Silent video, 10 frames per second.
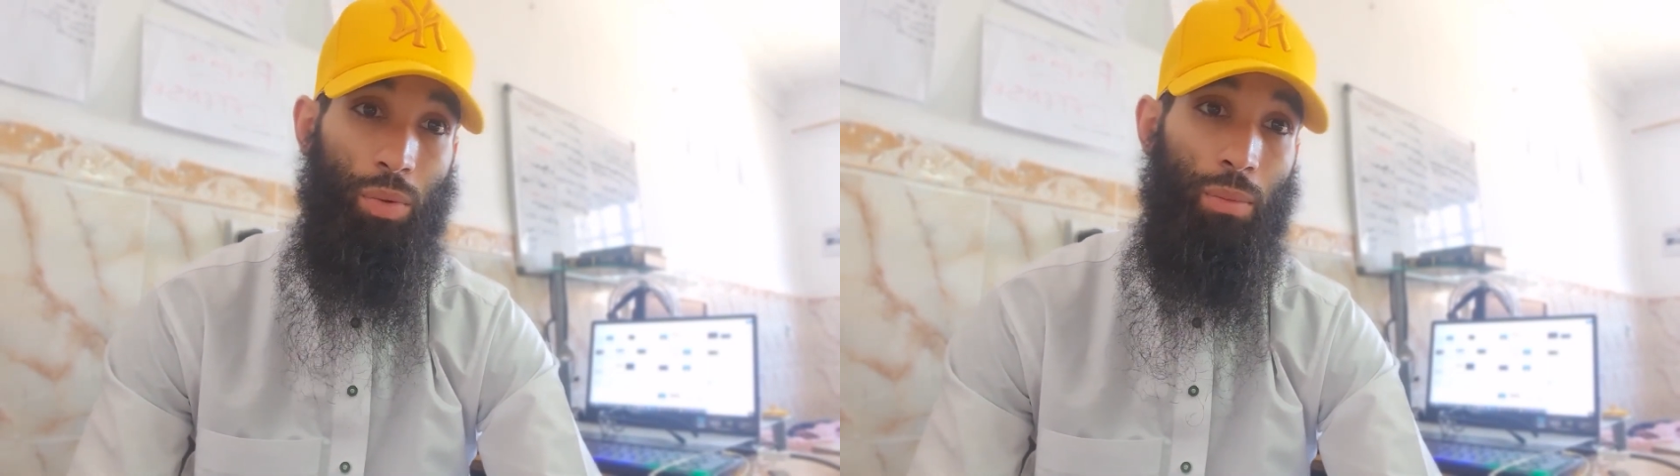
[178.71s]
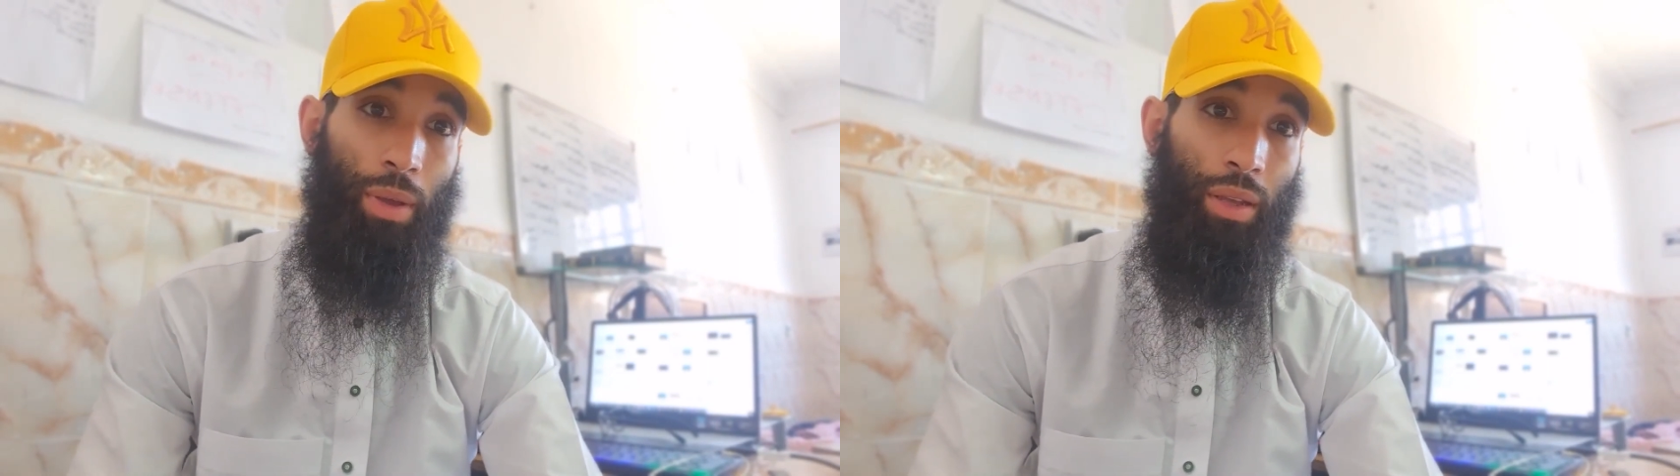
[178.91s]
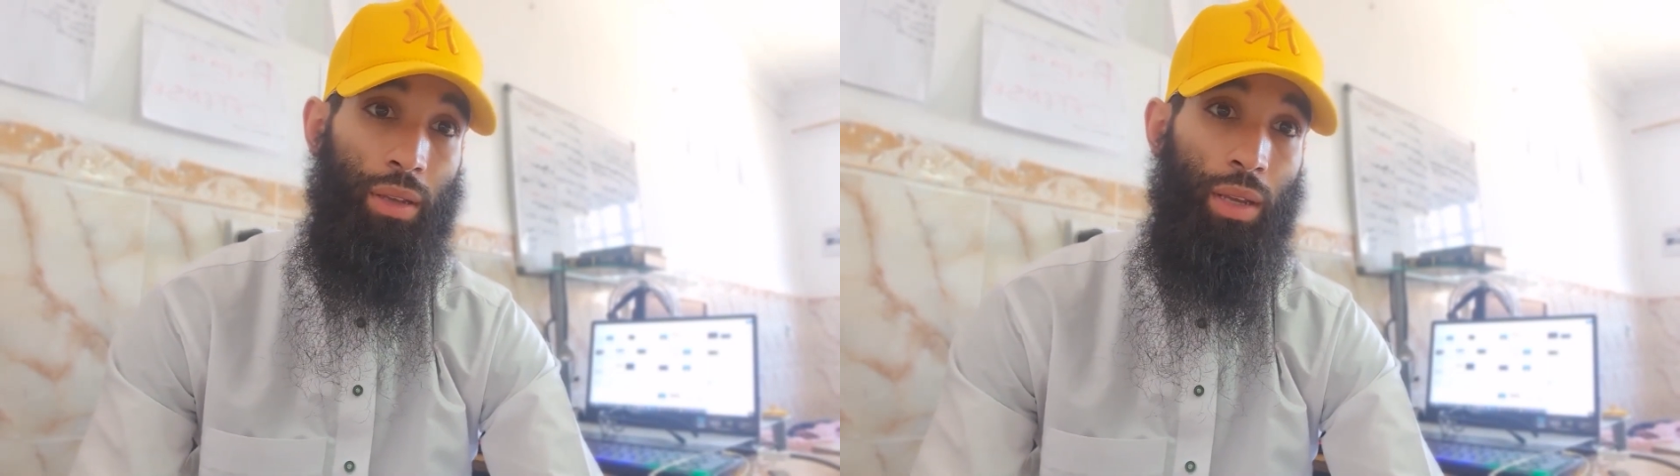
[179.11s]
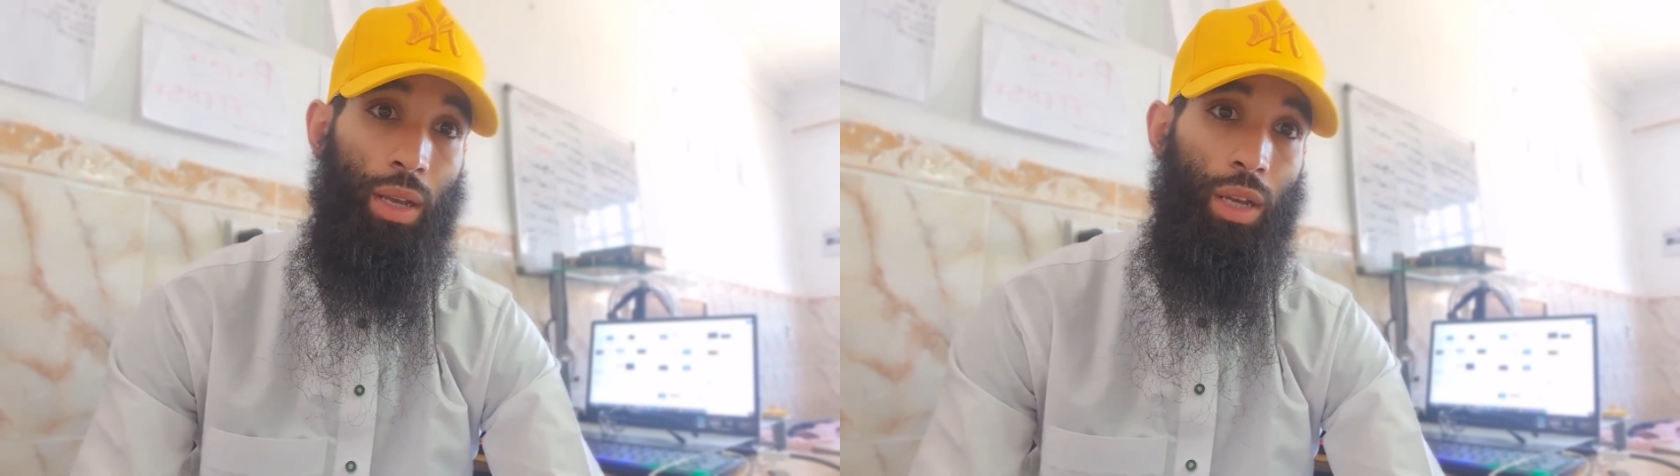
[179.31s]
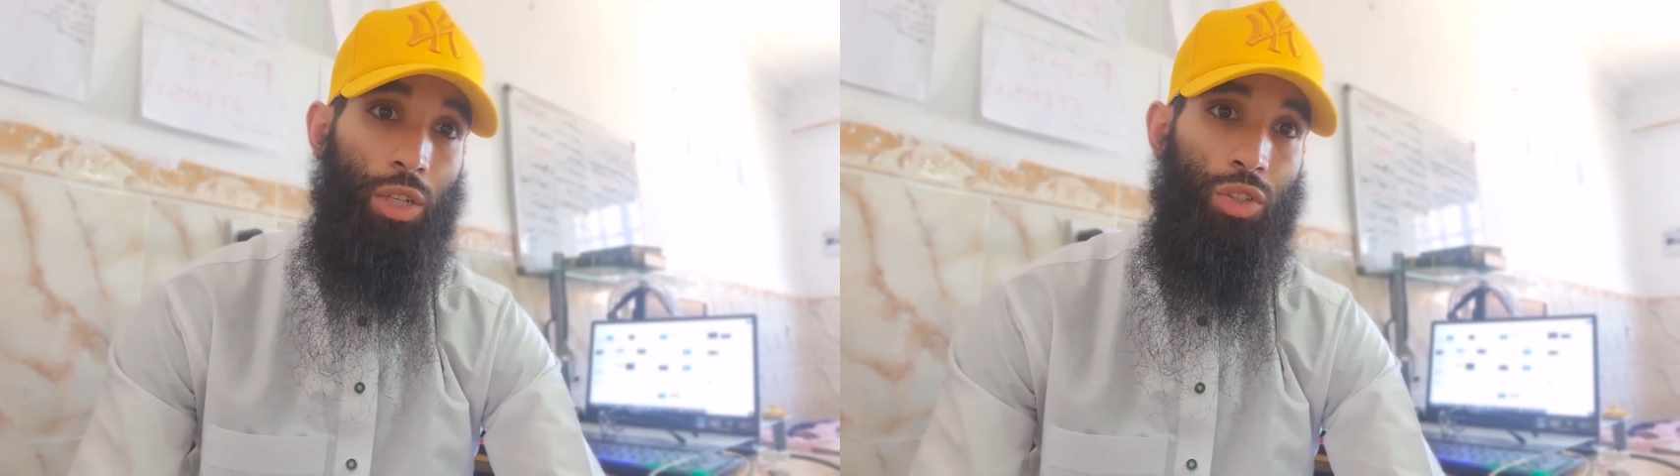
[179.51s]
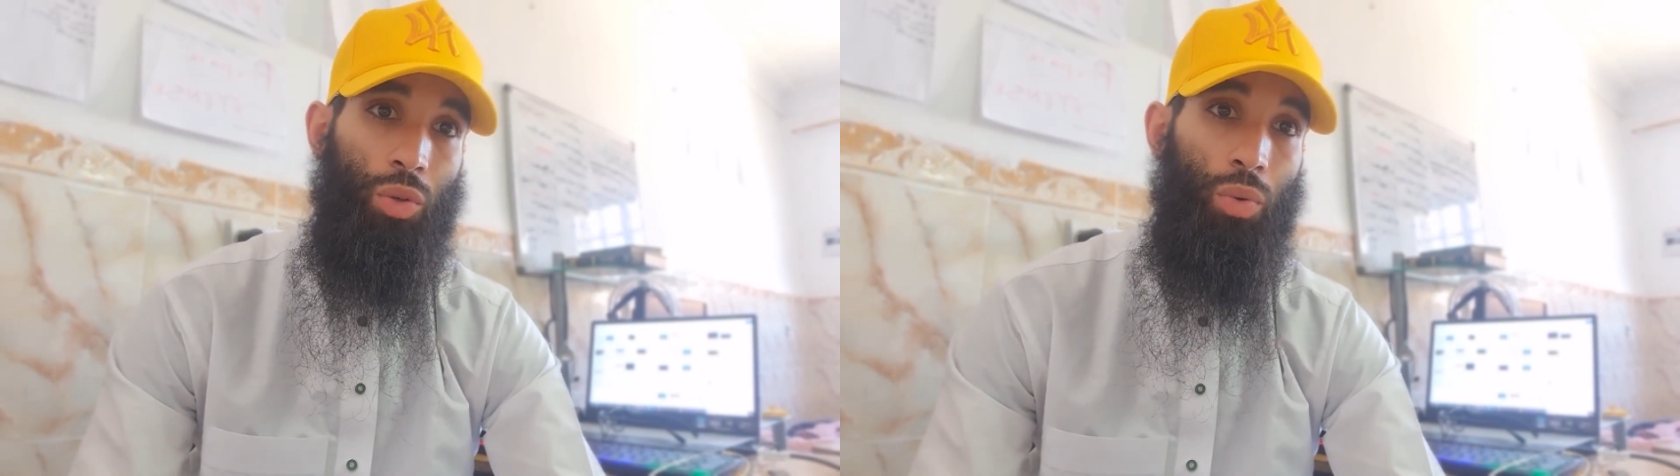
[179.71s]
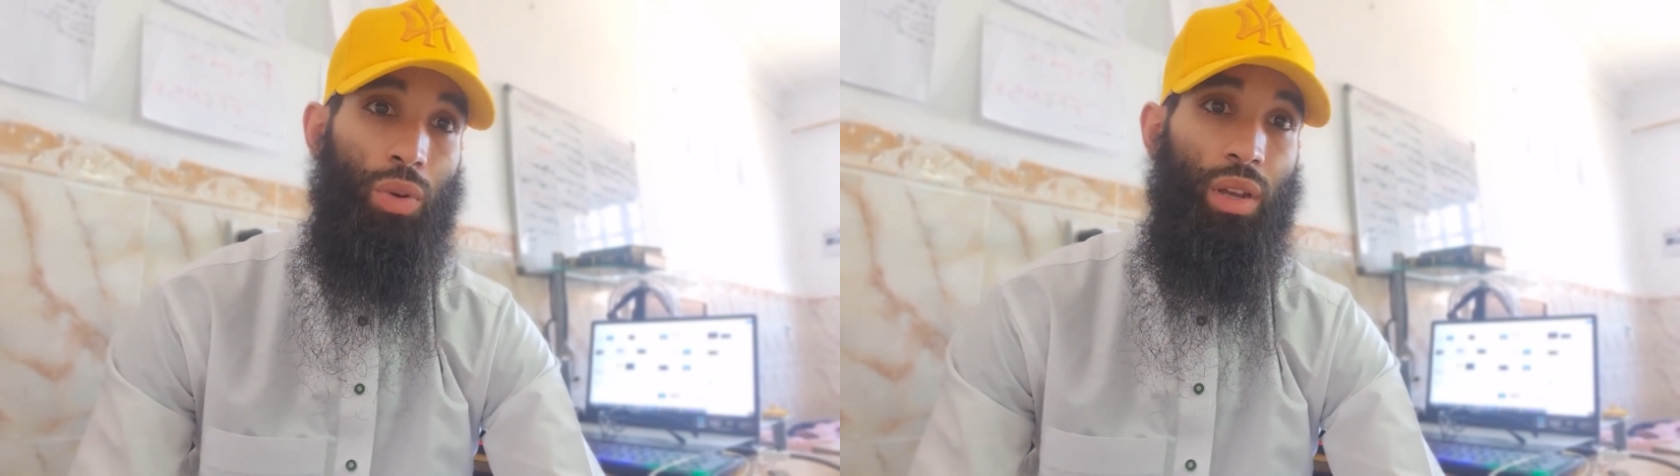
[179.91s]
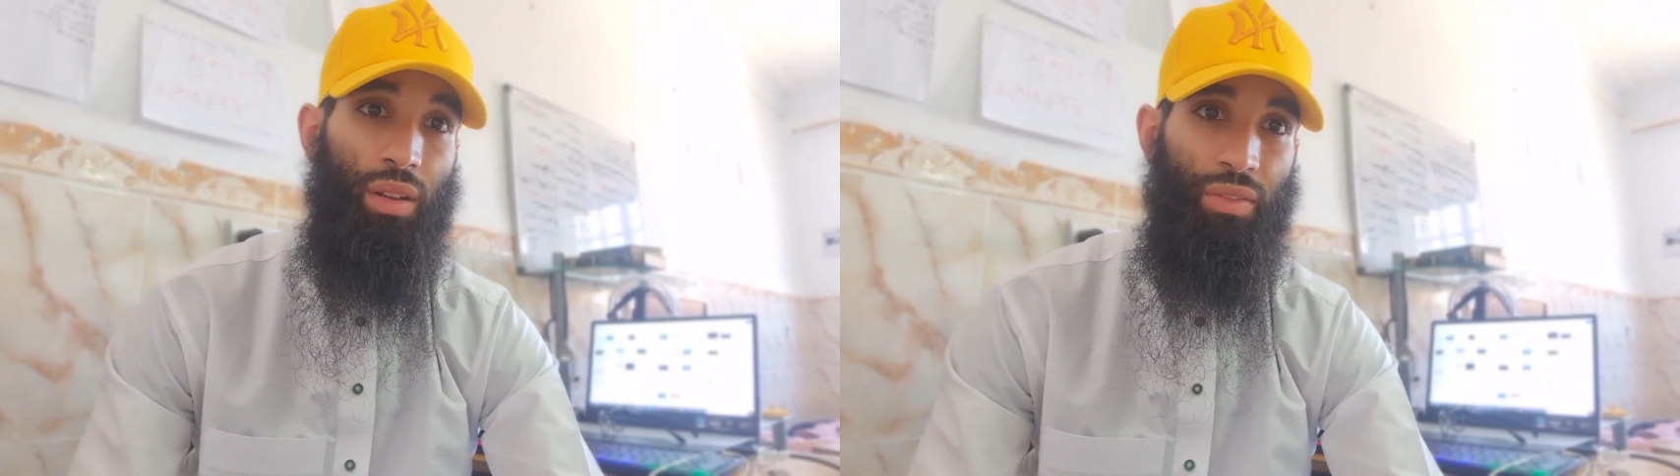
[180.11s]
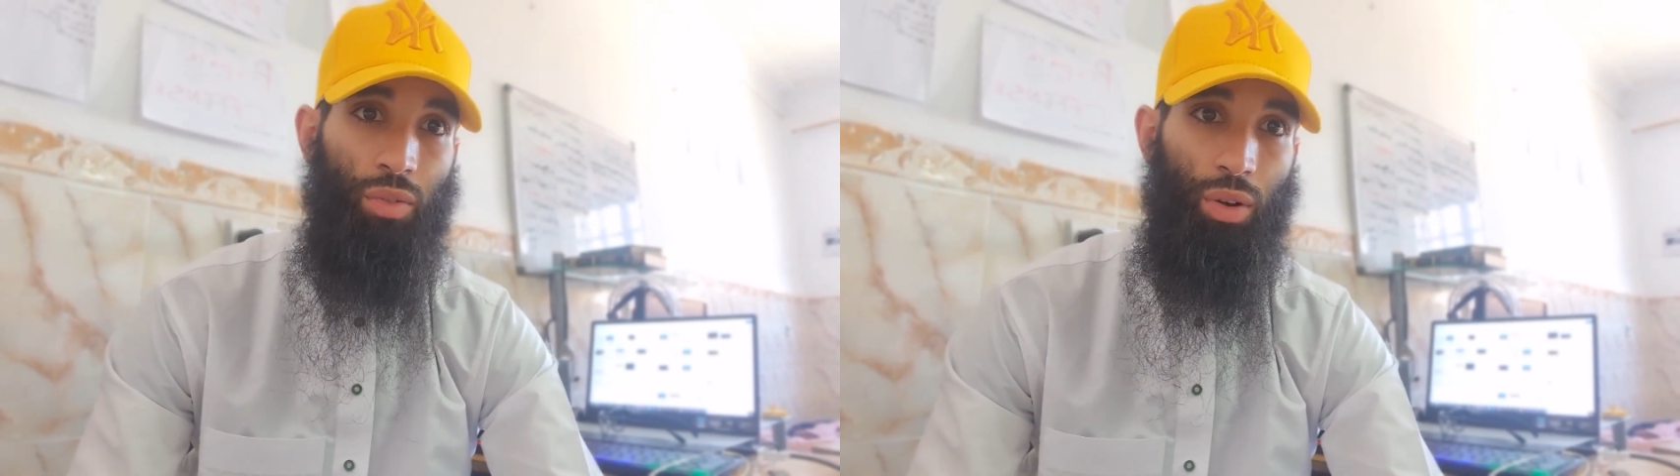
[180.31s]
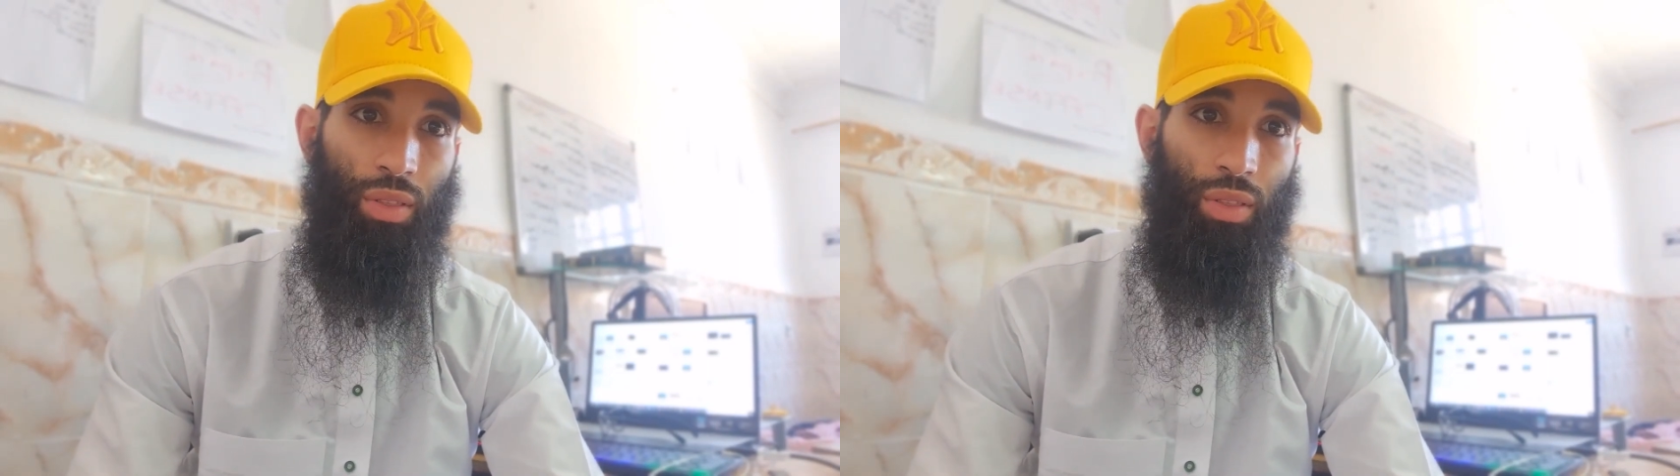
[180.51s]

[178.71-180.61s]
make, so you can avoid